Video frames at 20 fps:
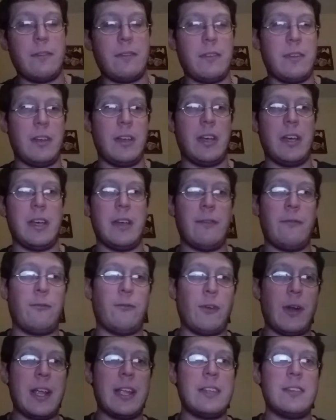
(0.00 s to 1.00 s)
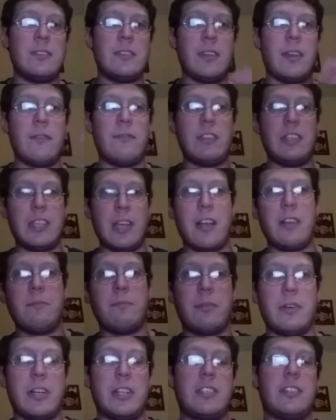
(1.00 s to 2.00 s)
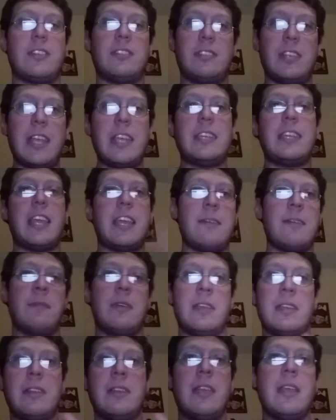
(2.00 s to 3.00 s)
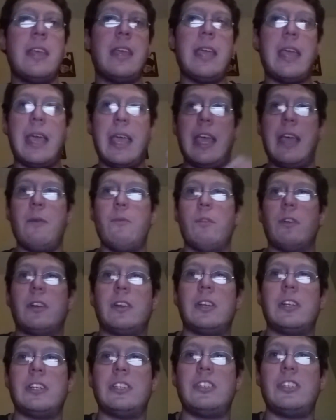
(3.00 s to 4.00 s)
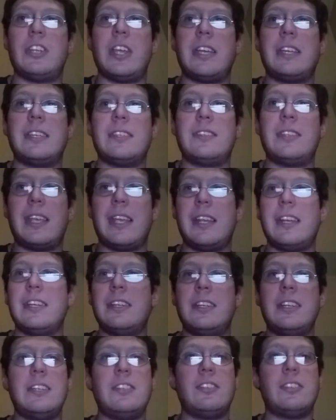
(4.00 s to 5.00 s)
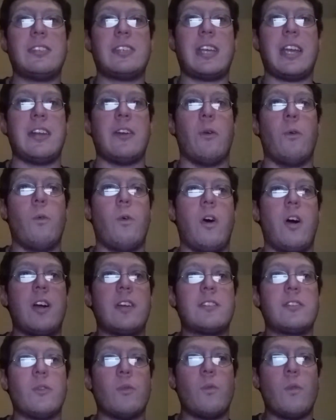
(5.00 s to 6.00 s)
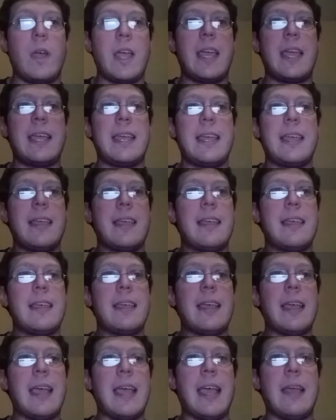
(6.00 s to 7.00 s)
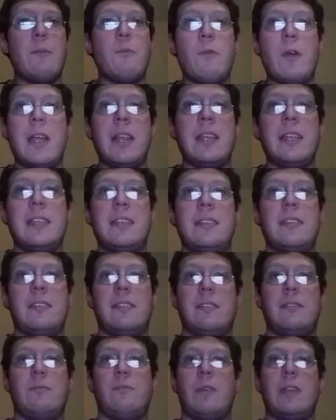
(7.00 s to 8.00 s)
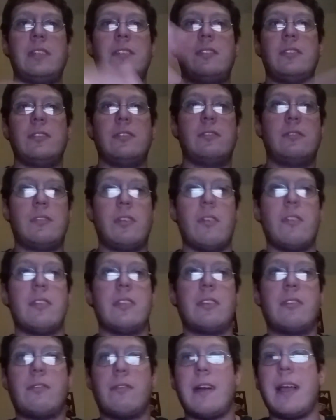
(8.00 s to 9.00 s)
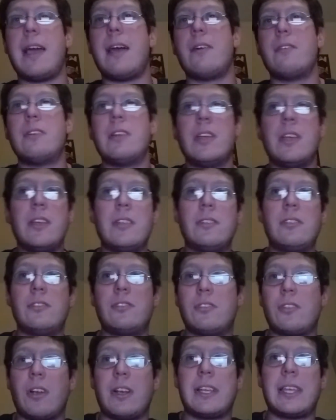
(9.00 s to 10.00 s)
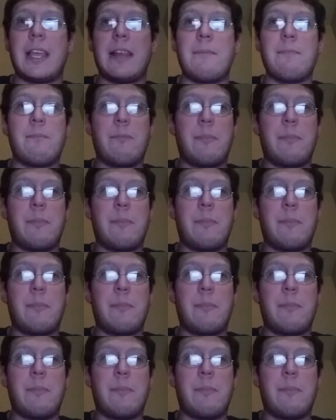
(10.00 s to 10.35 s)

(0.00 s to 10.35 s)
friends of the Young Bucks, because they came in and were going to shake his hand, and he just kind of walked away and went to go to the crowd to start getting